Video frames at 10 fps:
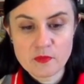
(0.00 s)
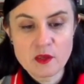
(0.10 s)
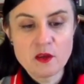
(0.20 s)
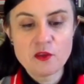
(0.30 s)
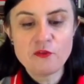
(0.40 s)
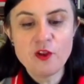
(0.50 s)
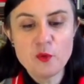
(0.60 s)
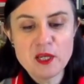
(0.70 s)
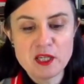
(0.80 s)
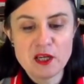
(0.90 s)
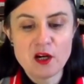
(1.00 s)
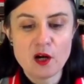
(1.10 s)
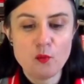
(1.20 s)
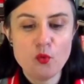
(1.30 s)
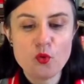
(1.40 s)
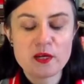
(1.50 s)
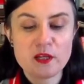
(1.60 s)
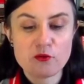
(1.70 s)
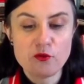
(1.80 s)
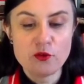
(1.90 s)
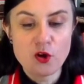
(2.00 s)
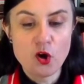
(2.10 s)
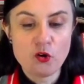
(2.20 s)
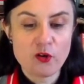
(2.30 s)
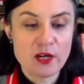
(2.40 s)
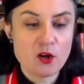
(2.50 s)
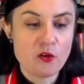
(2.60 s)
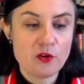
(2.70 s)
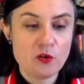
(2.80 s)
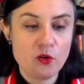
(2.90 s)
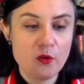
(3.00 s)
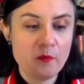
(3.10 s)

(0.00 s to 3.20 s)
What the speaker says: The following year, I'm walking through the concrete corridor